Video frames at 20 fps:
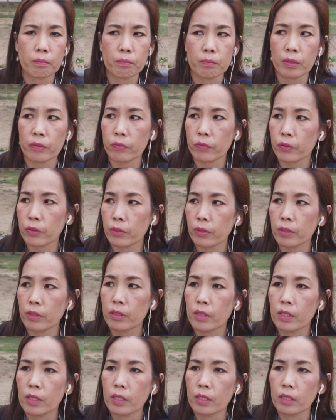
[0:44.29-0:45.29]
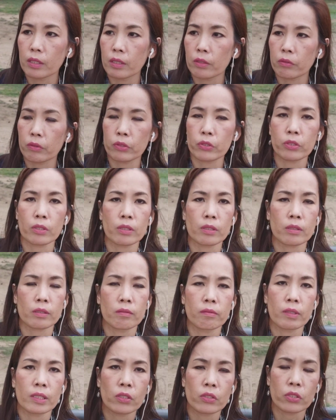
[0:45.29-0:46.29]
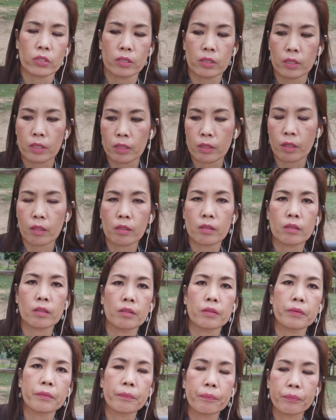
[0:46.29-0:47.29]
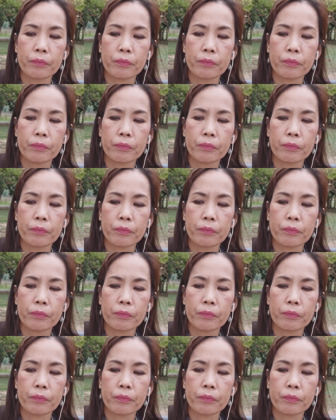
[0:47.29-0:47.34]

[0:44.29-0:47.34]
before the regional convention in Hong Kong.